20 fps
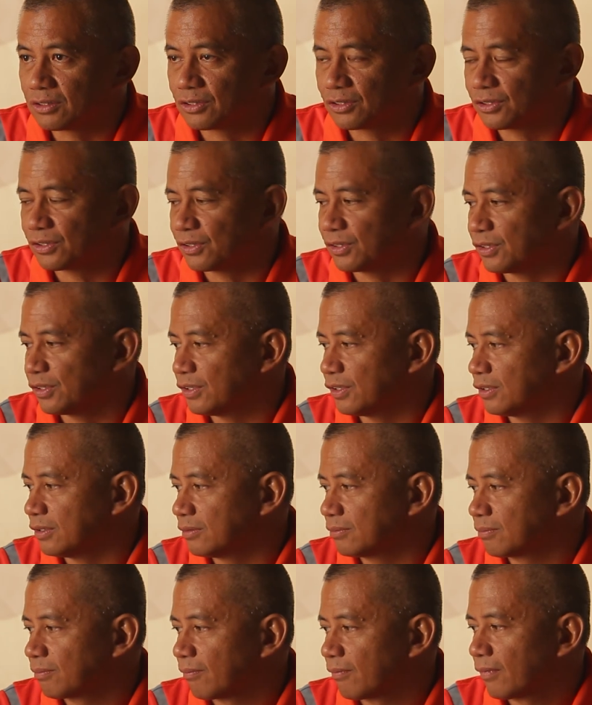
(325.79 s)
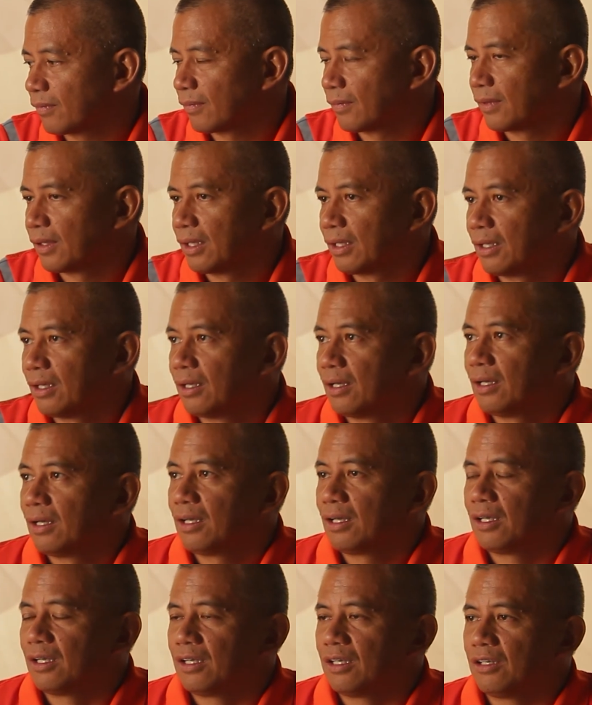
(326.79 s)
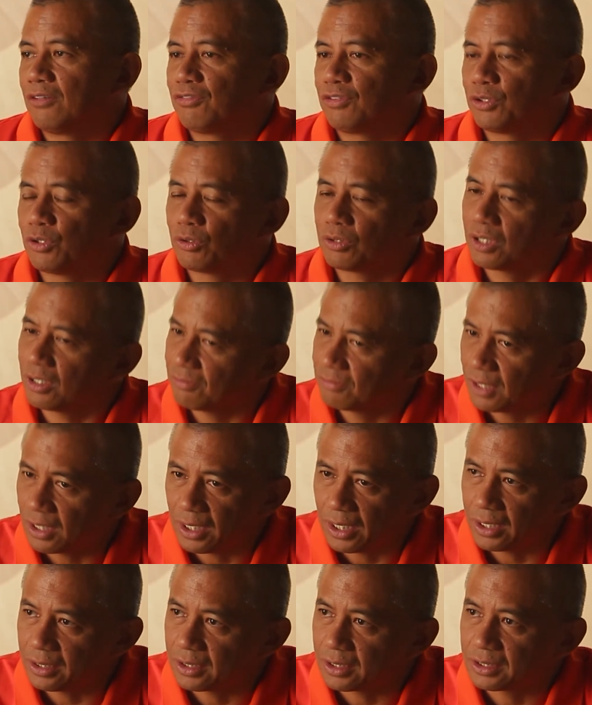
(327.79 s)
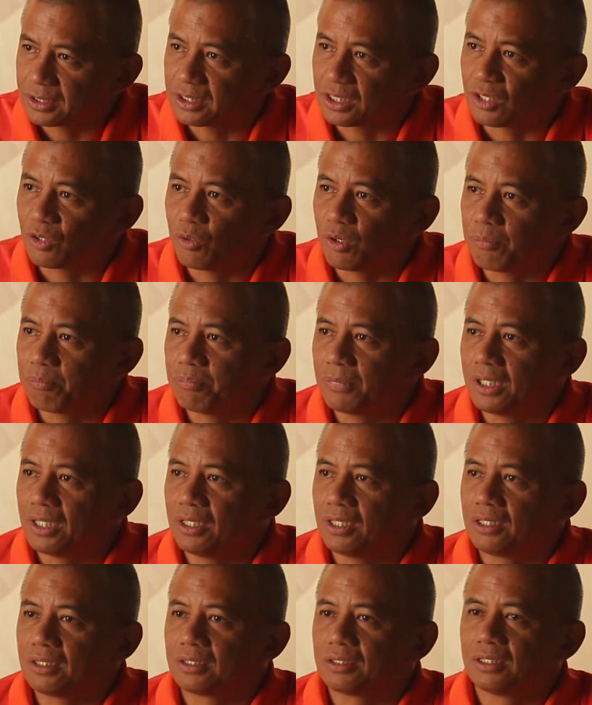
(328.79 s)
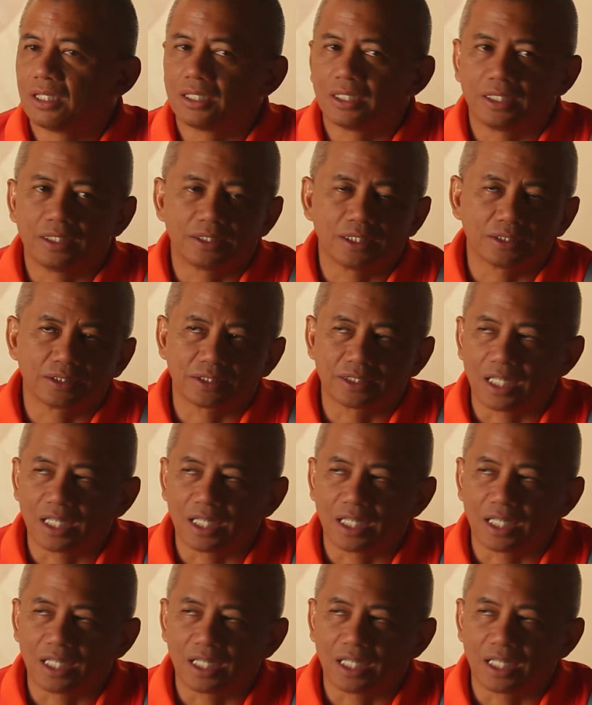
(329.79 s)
So if you don't have the latest equipment, the latest